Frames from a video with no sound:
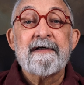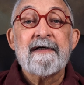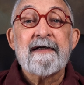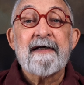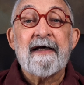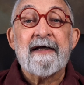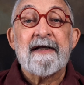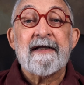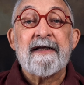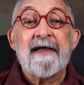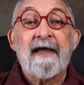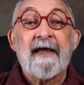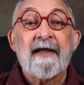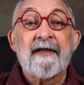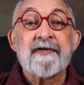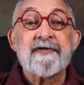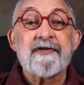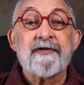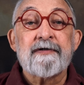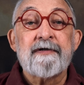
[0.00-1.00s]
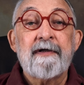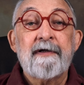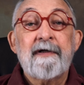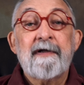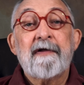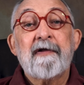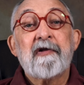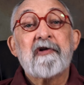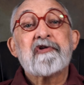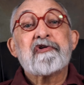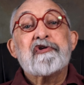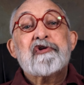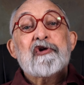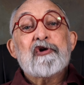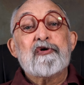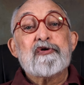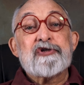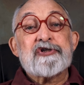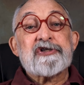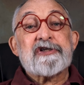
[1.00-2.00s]
And he answered,
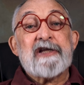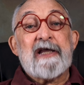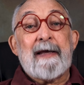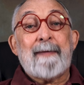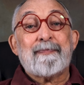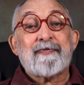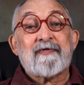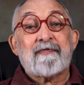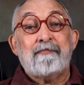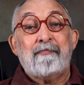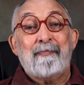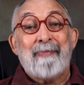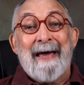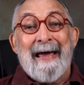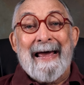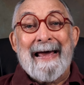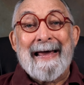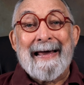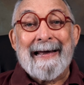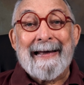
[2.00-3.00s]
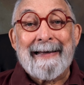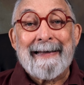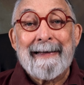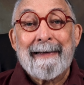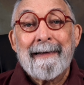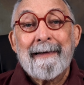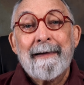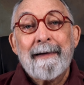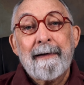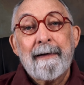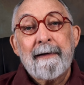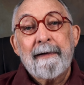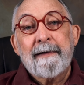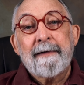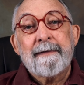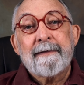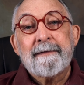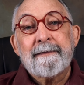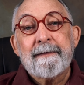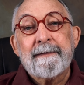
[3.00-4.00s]
2 steps back.
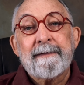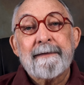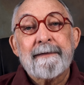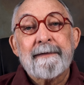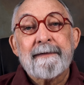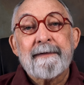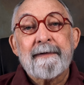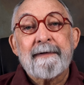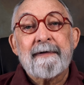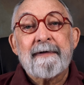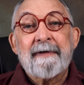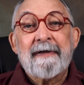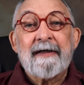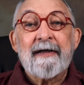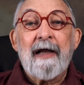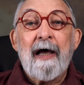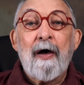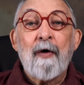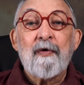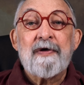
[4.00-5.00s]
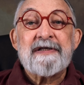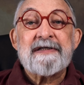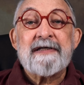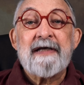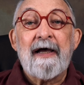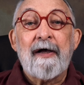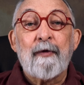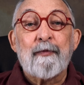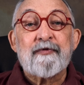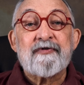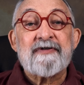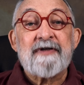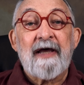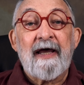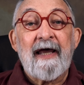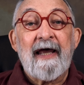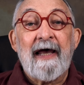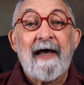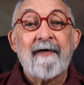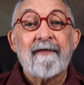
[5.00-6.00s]
It always helps to
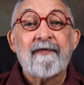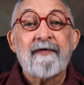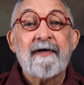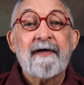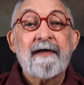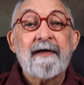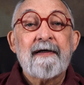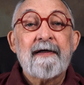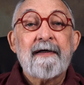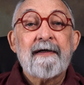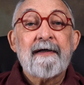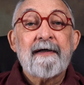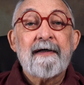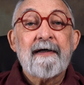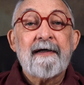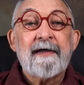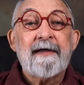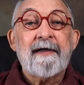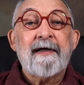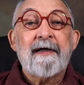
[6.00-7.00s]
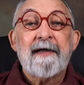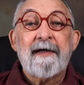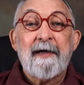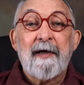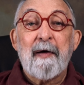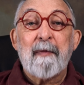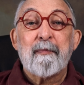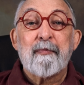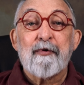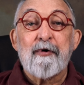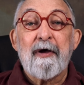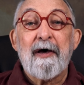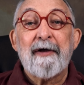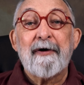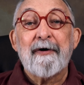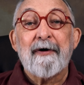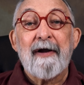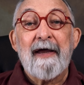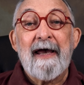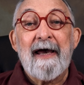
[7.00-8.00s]
have a
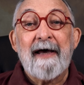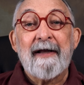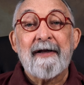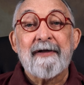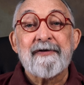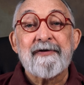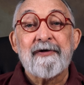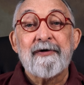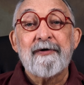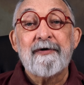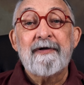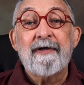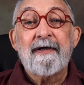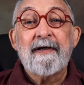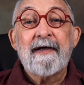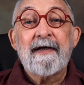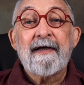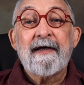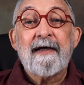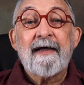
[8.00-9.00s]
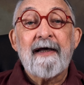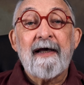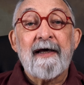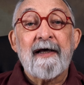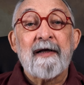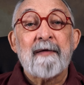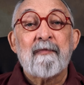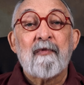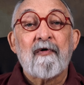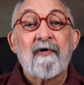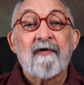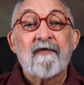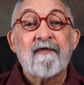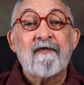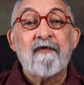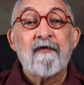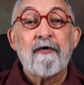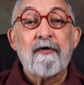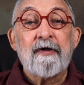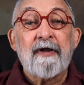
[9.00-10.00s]
broader attitude and a more
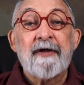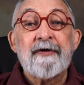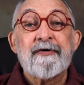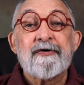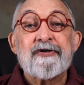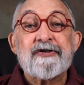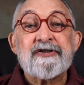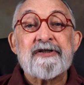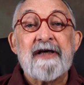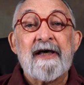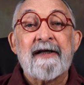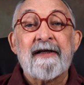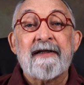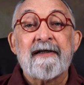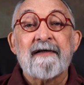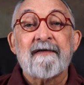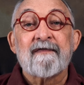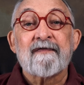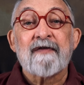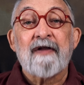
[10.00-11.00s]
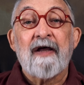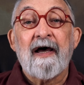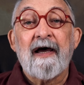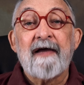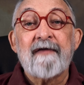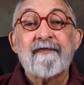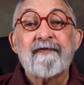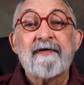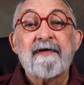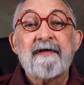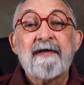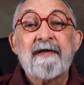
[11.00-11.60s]
full understanding of life,